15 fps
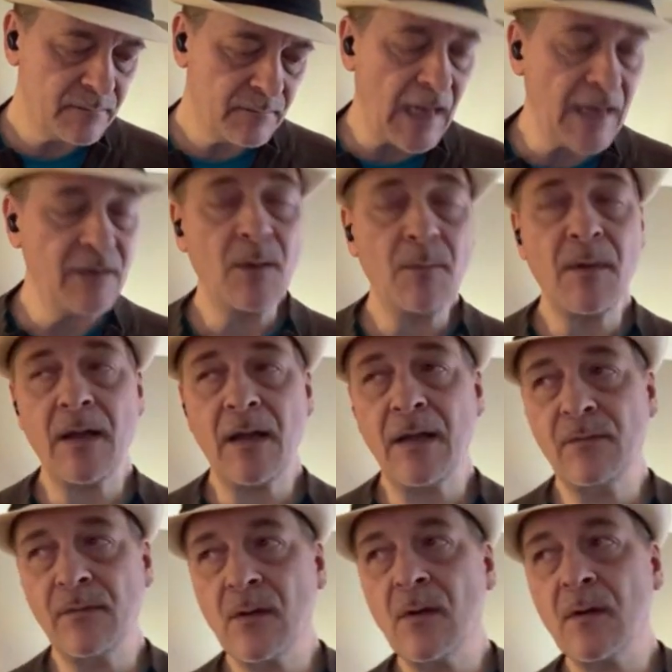
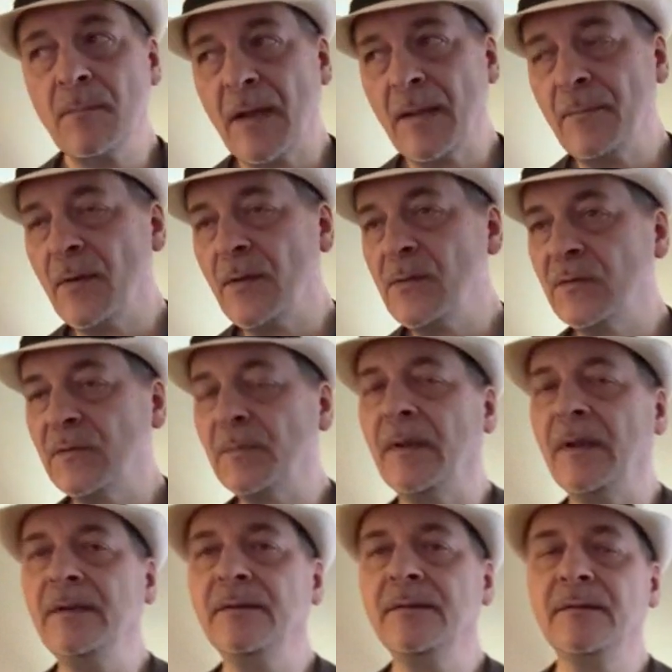would go to my brother's
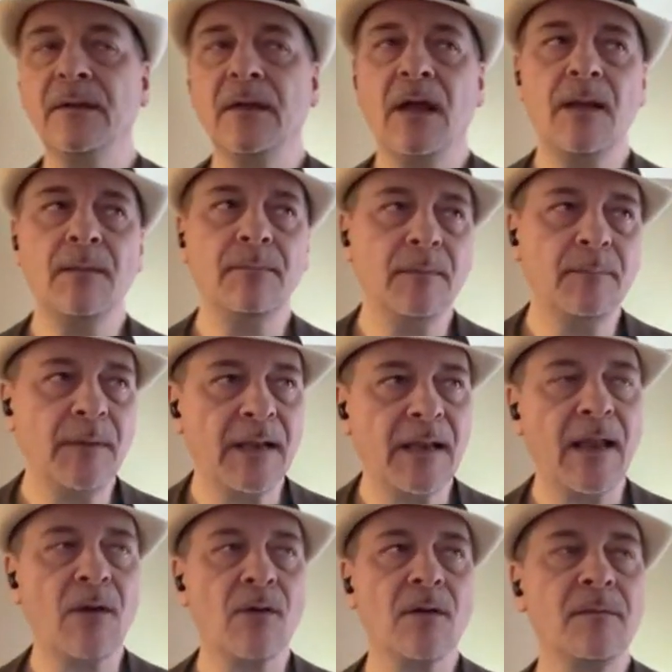place about an
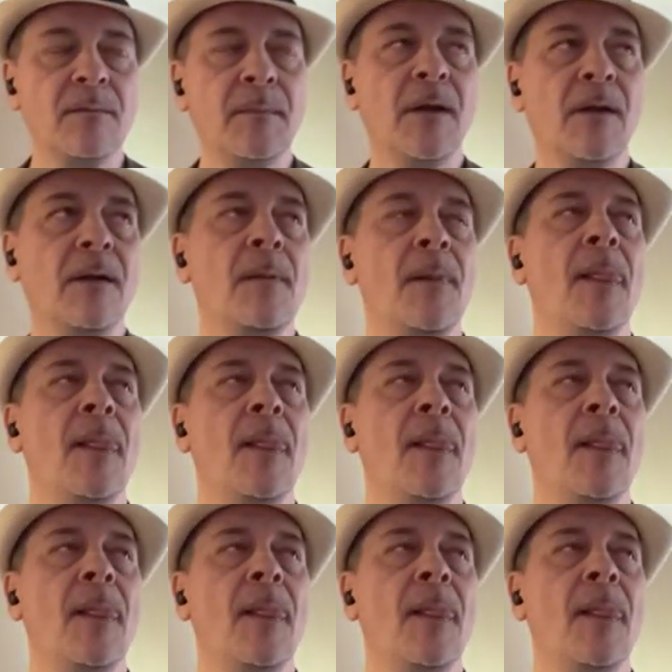hour from here